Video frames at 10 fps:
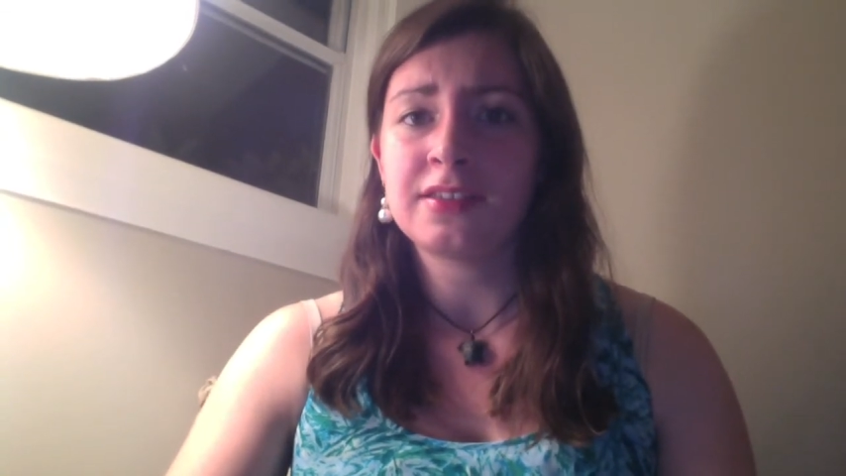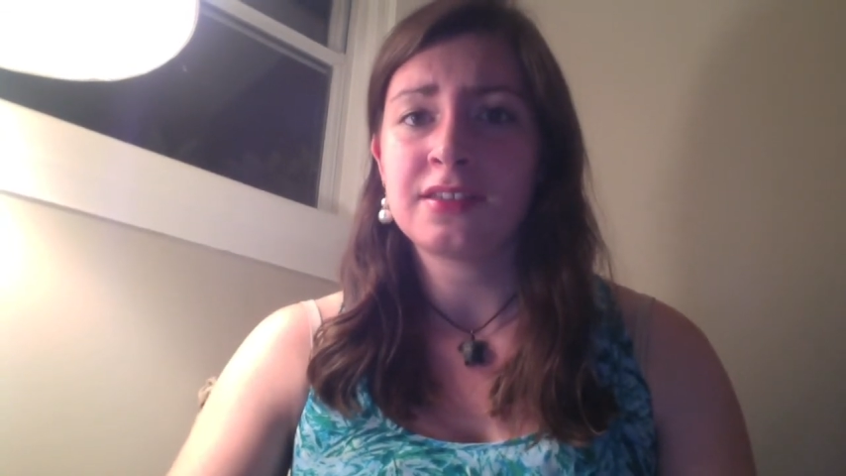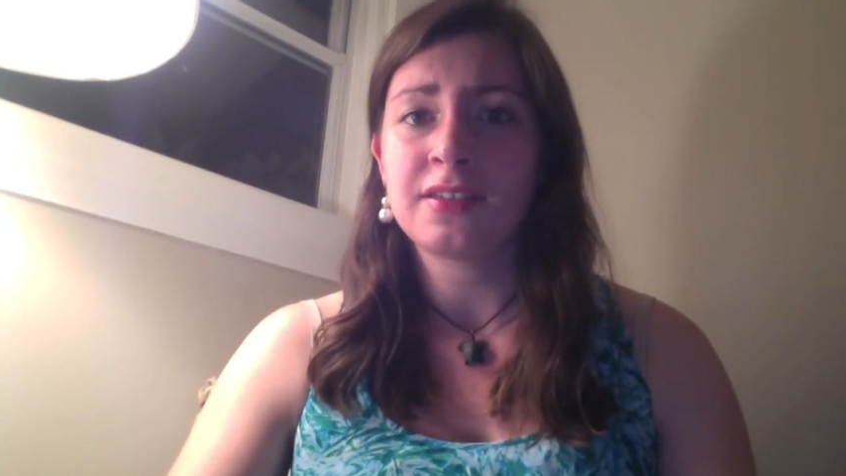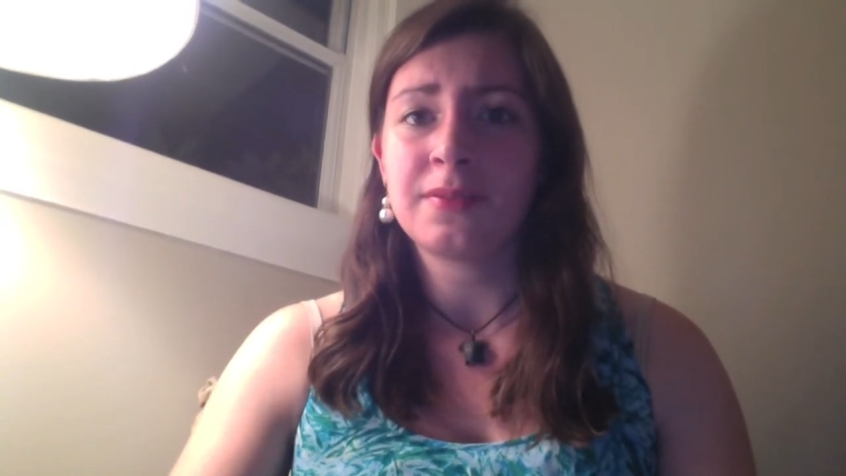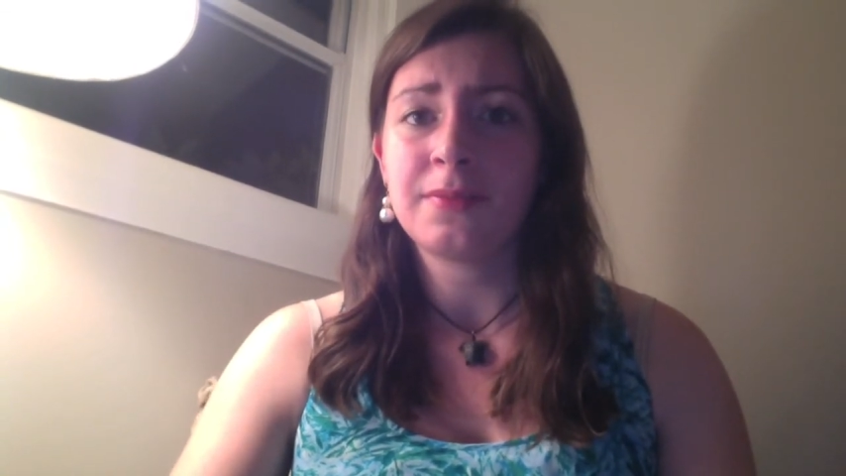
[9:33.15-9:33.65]

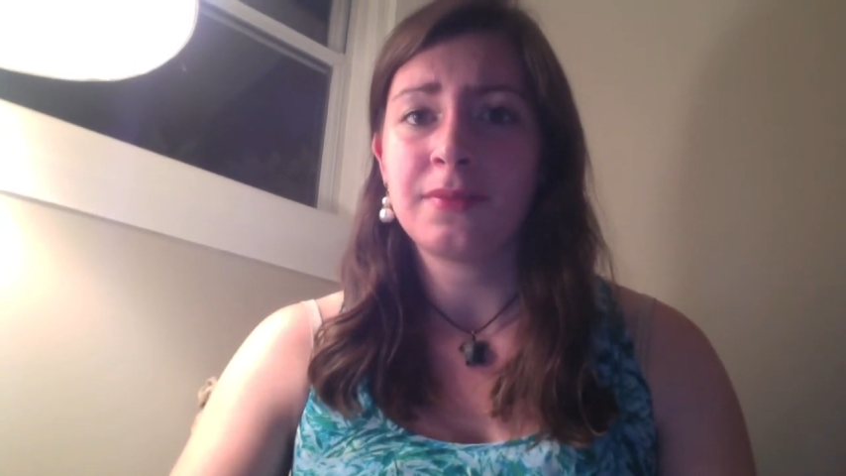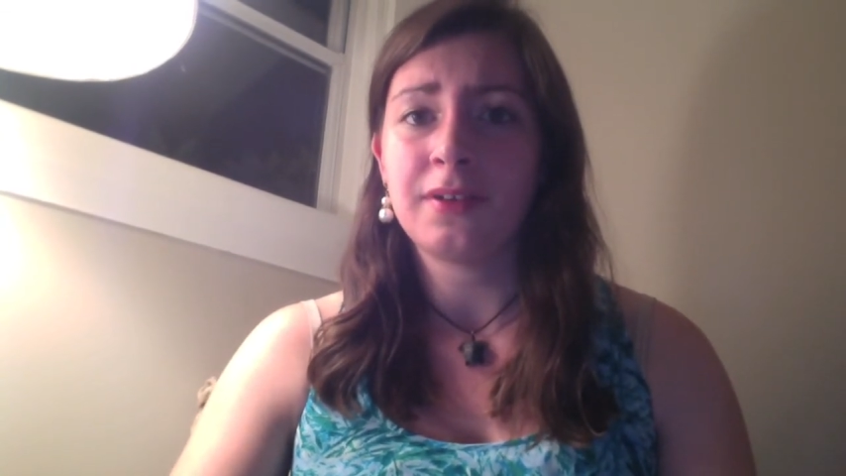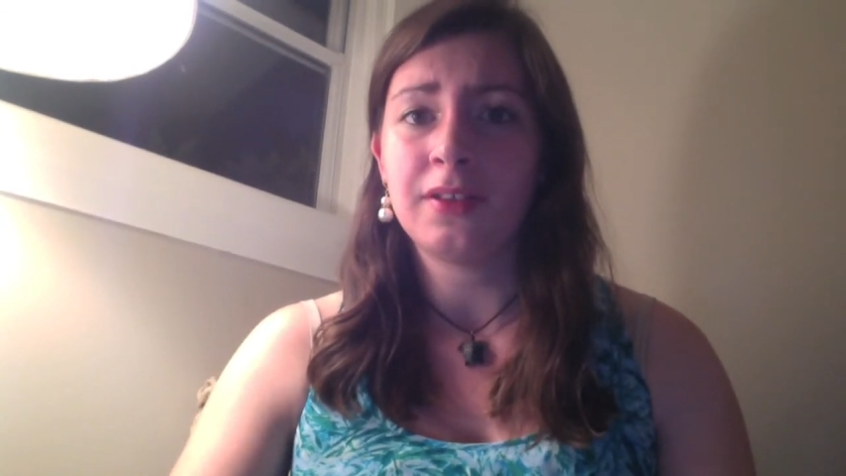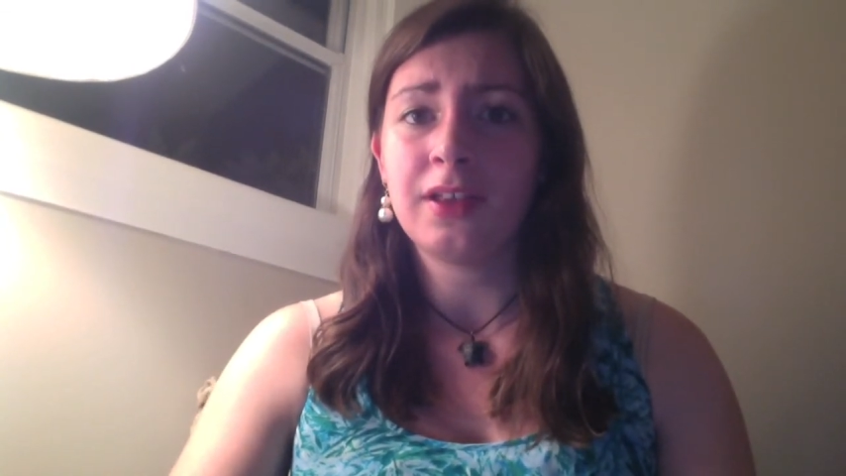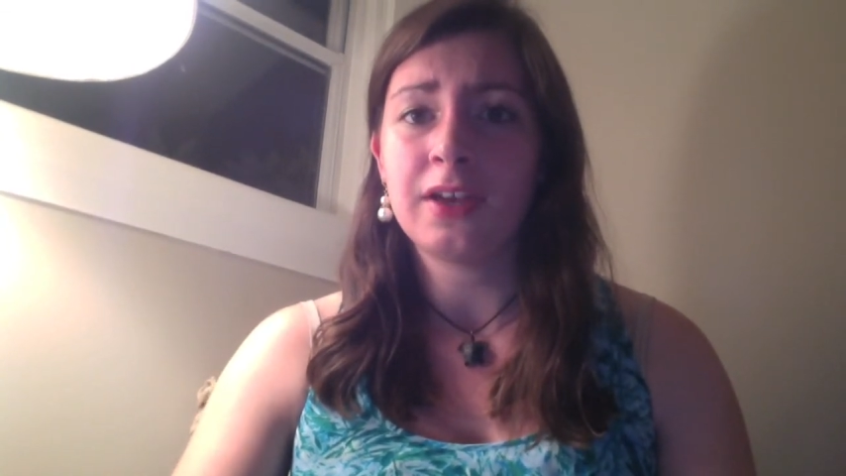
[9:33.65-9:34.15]
to
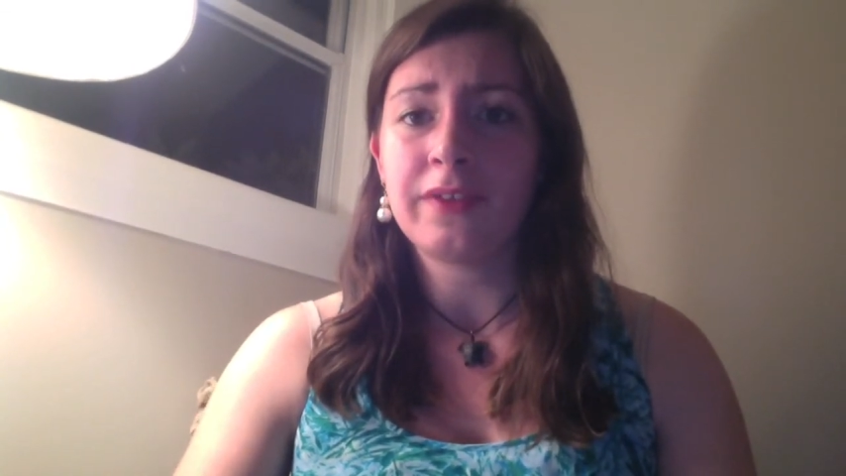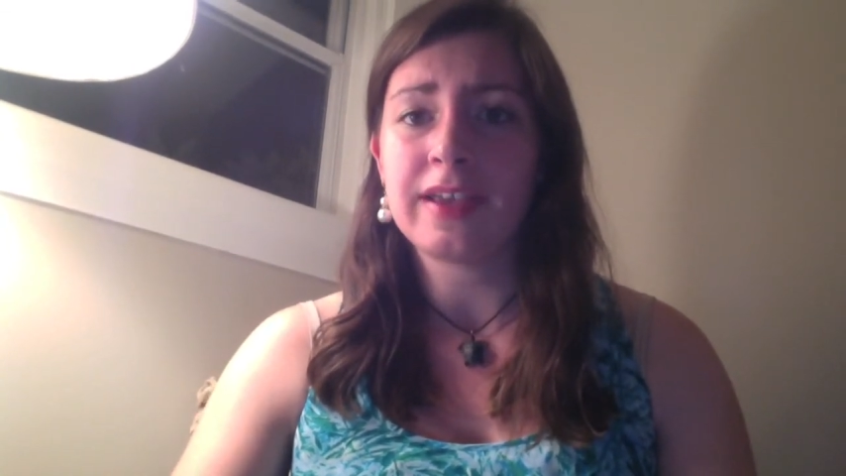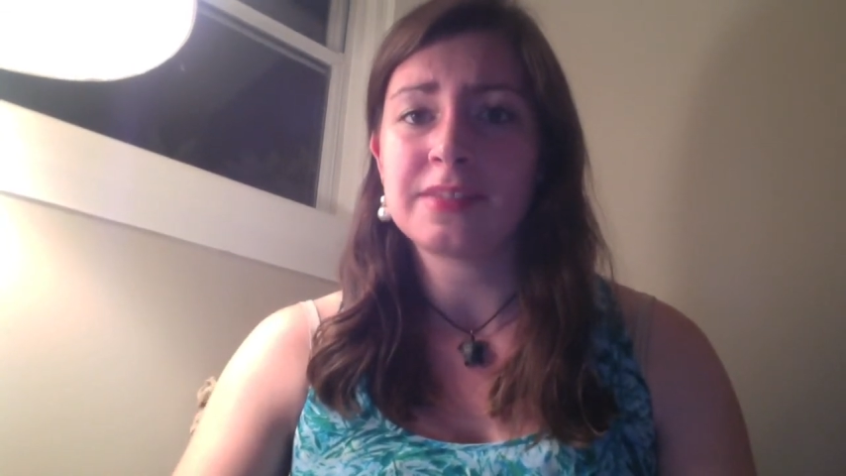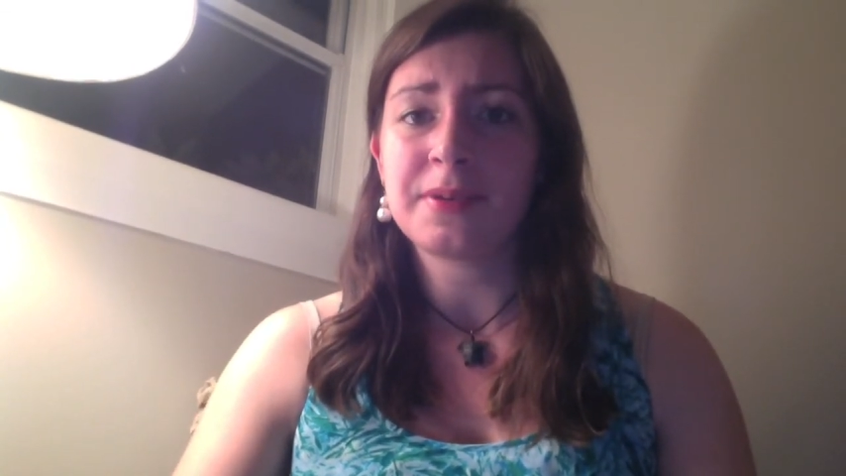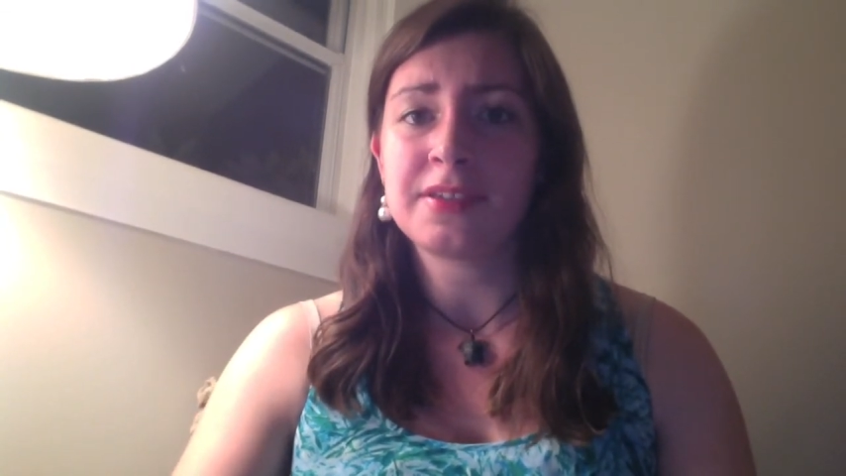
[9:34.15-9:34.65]
a lot of
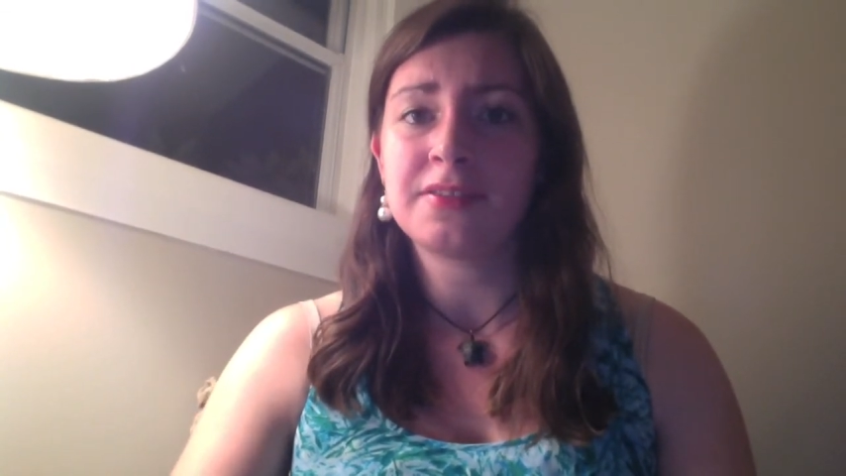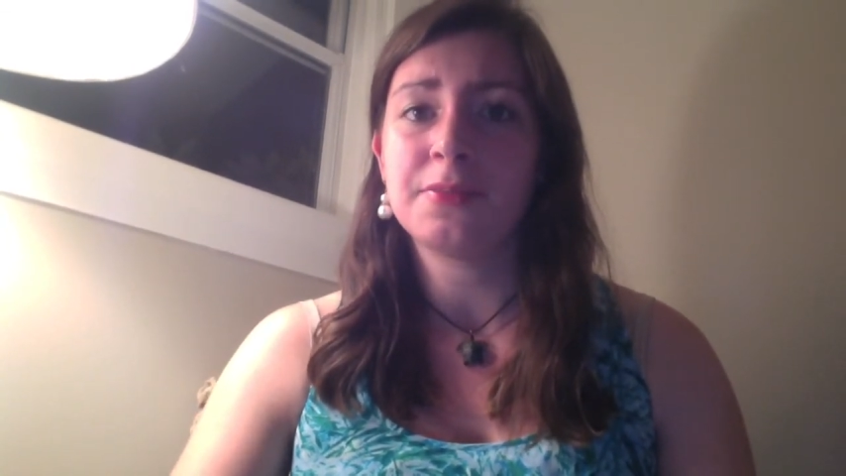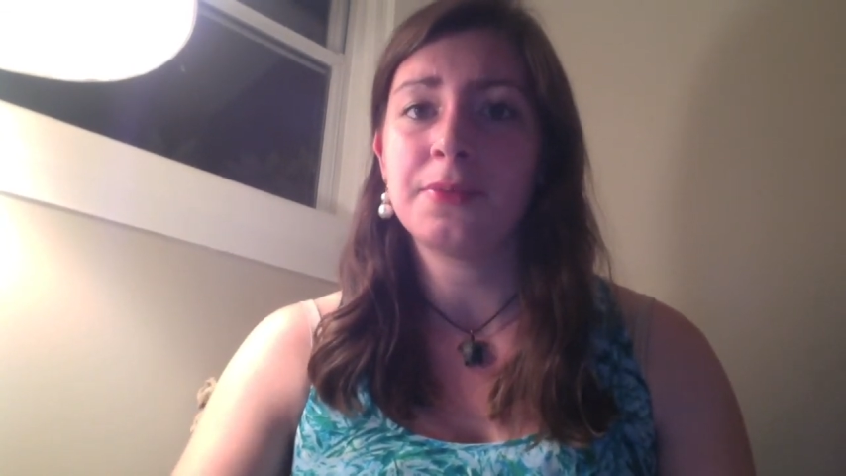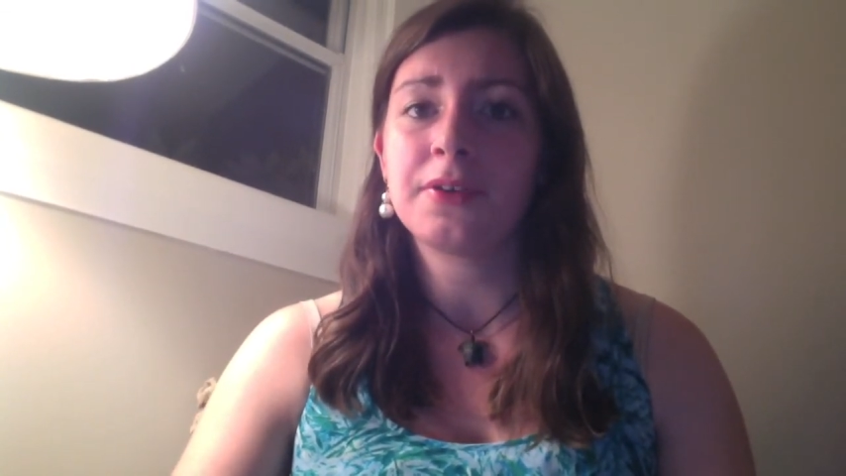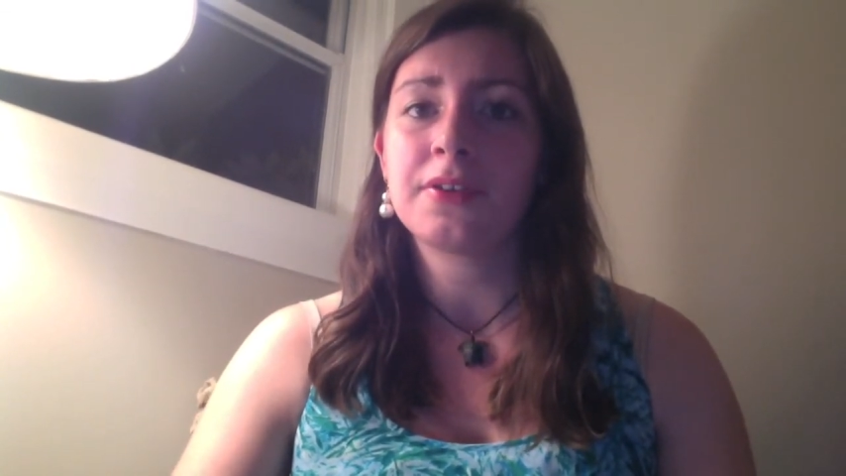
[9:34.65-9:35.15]
aspects of the
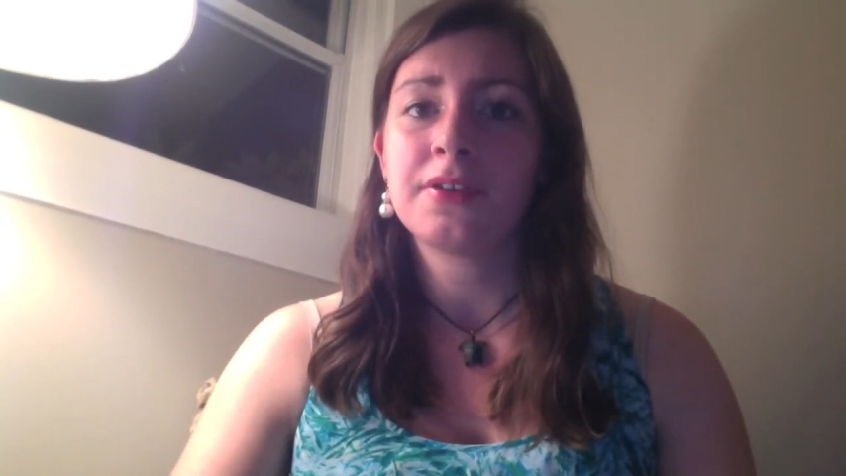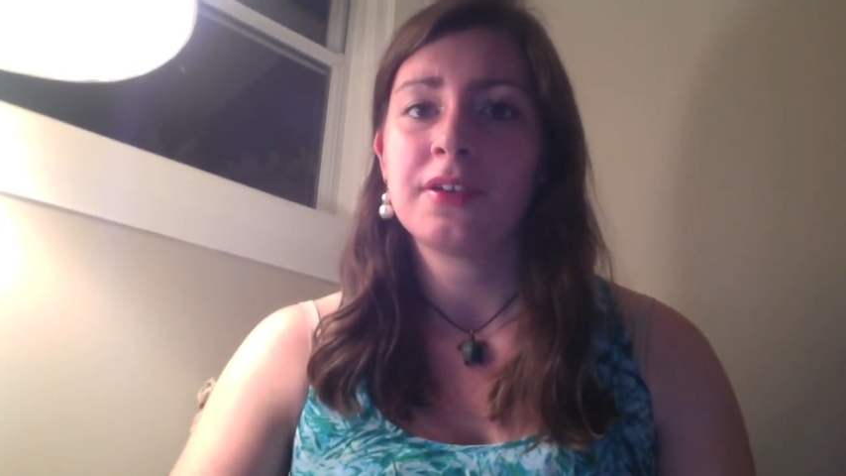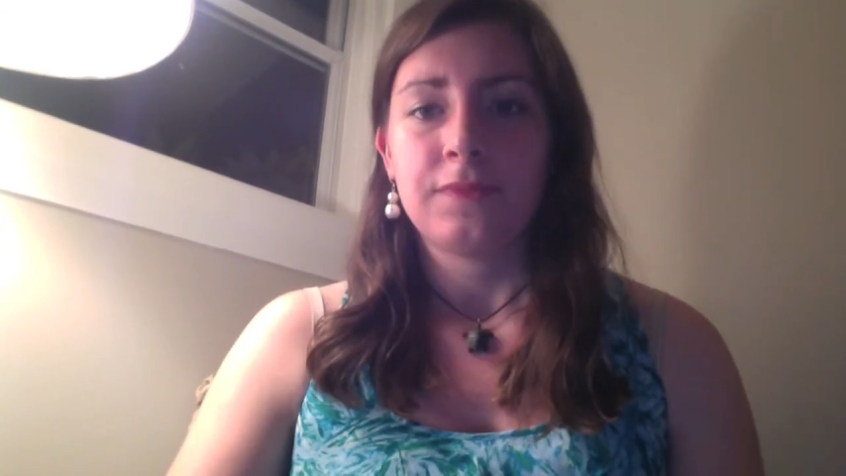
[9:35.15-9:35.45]
book.